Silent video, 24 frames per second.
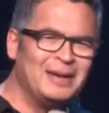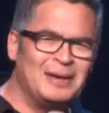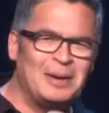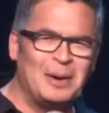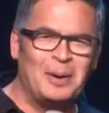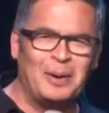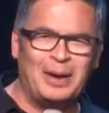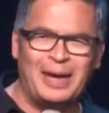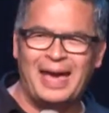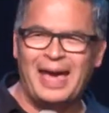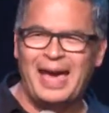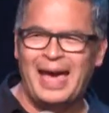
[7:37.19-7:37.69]

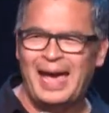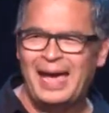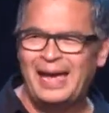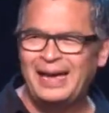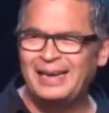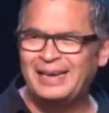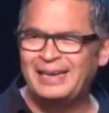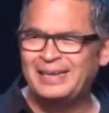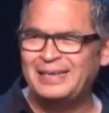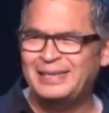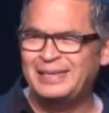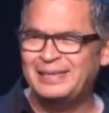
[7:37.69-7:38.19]
Okay?
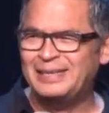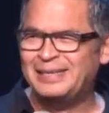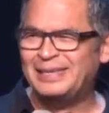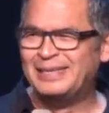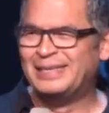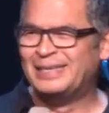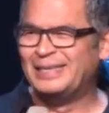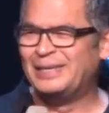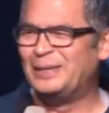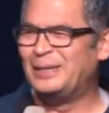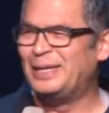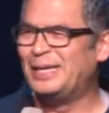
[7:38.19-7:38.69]

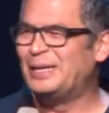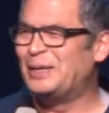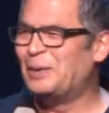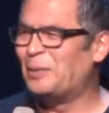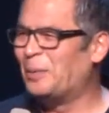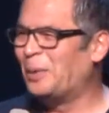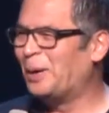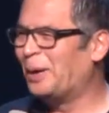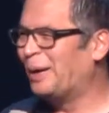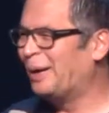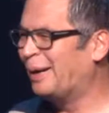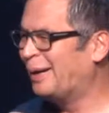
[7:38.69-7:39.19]
You need the
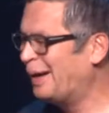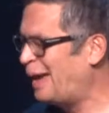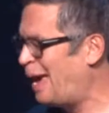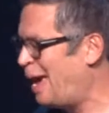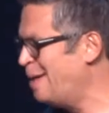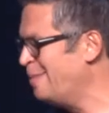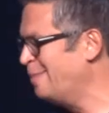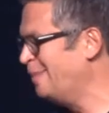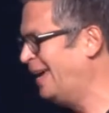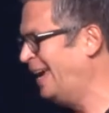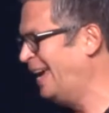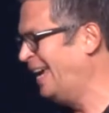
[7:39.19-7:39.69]
word.
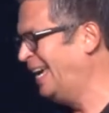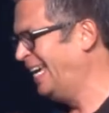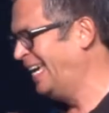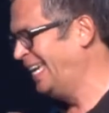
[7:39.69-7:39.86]
Amen.